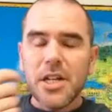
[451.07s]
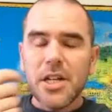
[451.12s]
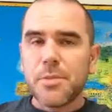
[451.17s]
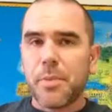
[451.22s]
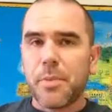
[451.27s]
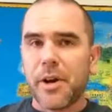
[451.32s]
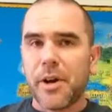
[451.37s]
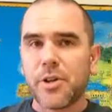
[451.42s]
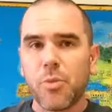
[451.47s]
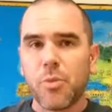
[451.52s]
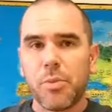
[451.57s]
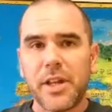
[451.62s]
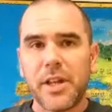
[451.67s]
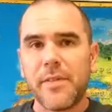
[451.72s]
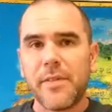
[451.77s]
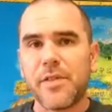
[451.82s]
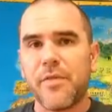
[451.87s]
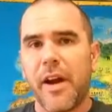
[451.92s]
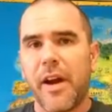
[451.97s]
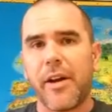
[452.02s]
Spiritual
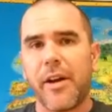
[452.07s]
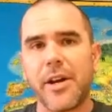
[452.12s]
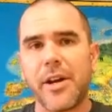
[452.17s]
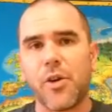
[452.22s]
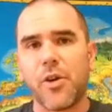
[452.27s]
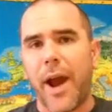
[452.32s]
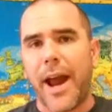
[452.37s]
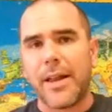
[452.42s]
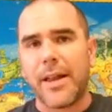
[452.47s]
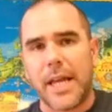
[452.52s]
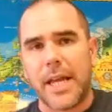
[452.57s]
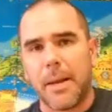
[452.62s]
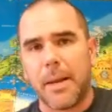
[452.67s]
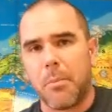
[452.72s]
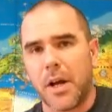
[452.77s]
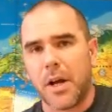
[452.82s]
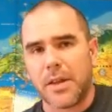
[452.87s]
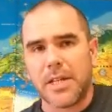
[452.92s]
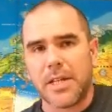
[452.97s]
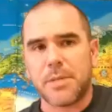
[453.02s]
beliefs varied greatly
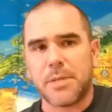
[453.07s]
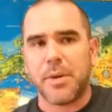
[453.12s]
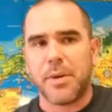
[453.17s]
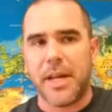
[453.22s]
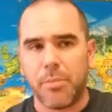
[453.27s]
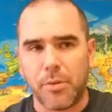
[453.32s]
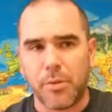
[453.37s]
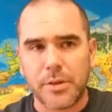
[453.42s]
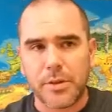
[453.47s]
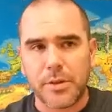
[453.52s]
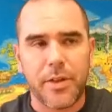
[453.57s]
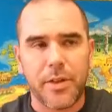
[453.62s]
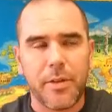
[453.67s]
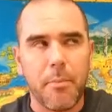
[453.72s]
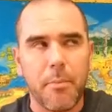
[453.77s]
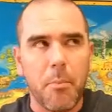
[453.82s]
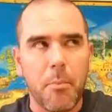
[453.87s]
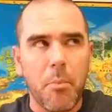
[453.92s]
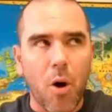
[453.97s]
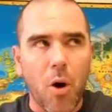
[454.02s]
among these peoples,
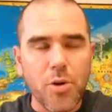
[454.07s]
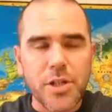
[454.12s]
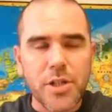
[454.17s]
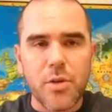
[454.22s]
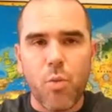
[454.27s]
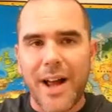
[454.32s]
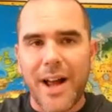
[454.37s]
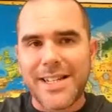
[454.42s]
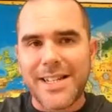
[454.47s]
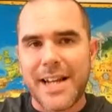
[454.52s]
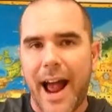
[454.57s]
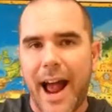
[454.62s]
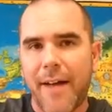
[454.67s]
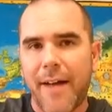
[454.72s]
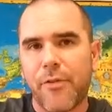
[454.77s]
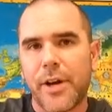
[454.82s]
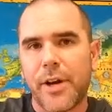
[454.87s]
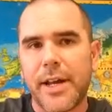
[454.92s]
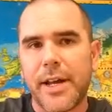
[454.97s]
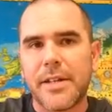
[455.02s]
with most West
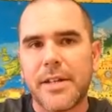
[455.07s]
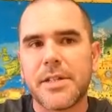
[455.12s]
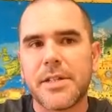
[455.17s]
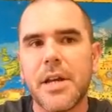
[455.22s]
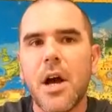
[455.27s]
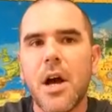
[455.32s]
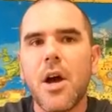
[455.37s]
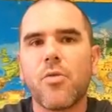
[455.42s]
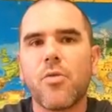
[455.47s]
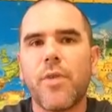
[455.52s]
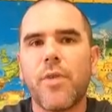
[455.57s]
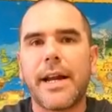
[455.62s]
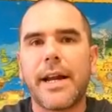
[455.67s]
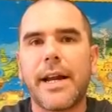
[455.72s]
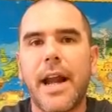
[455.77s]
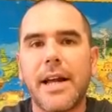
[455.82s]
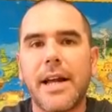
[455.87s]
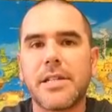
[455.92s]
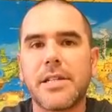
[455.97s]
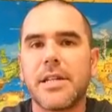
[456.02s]
Africans
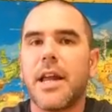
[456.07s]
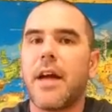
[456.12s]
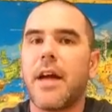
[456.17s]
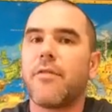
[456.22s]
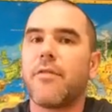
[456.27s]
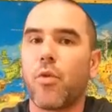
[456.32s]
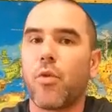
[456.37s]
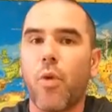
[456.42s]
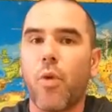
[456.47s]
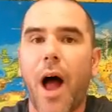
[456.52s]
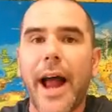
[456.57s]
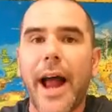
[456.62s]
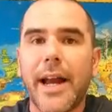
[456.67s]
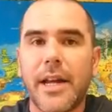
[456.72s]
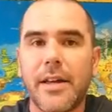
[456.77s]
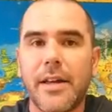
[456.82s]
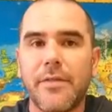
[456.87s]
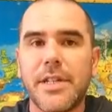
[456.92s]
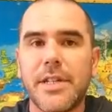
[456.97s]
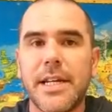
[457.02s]
recognizing a
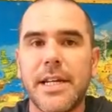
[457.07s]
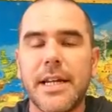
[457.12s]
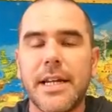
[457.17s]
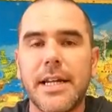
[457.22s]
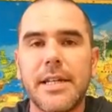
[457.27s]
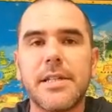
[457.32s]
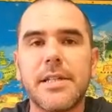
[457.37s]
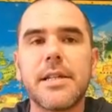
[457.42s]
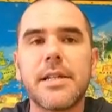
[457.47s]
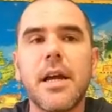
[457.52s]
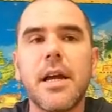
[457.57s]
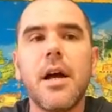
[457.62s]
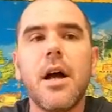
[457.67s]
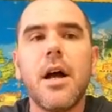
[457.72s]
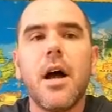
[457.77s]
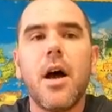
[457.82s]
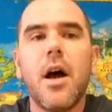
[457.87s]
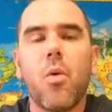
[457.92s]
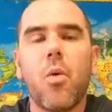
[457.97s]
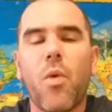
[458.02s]
variety of deities.
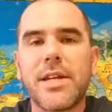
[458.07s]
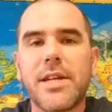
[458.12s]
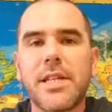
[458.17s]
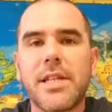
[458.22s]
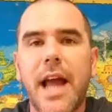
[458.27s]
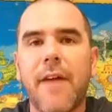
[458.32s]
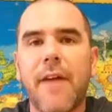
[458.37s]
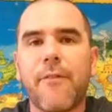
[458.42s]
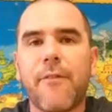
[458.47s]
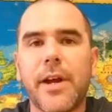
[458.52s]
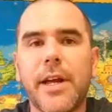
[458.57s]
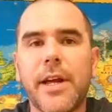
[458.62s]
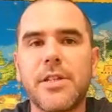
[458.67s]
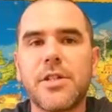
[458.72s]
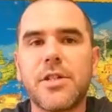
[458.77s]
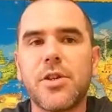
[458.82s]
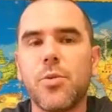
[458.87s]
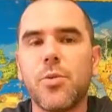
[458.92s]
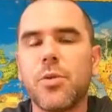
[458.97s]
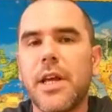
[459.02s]
West
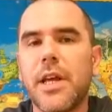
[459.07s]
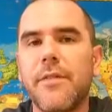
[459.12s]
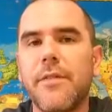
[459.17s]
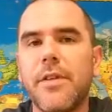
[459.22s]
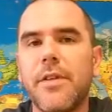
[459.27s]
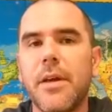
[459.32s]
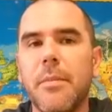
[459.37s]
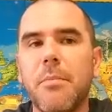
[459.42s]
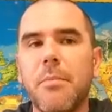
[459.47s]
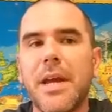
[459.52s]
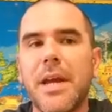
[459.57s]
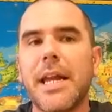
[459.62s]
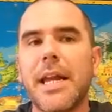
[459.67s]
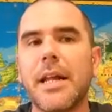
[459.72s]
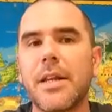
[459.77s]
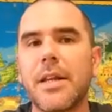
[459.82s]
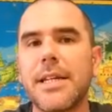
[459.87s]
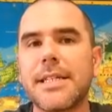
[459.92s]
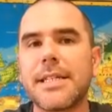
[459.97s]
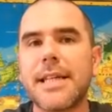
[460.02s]
Africans who lived
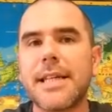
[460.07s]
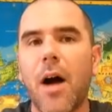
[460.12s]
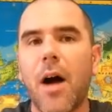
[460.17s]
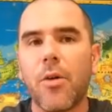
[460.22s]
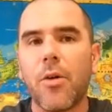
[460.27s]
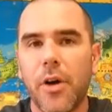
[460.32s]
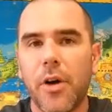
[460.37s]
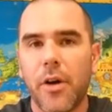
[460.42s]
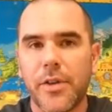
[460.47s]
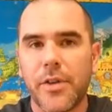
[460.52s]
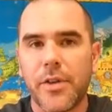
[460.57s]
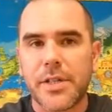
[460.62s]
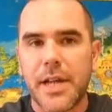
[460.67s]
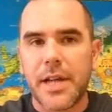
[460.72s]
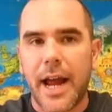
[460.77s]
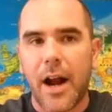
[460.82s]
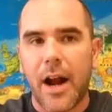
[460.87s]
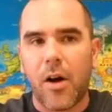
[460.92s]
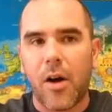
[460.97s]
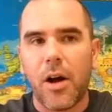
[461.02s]
immediately south of the
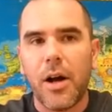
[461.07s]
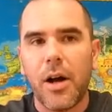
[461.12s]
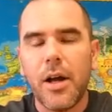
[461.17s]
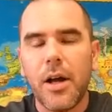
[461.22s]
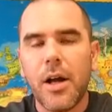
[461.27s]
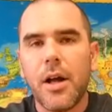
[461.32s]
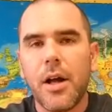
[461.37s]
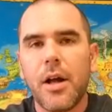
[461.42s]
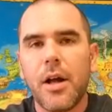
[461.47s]
Sahara,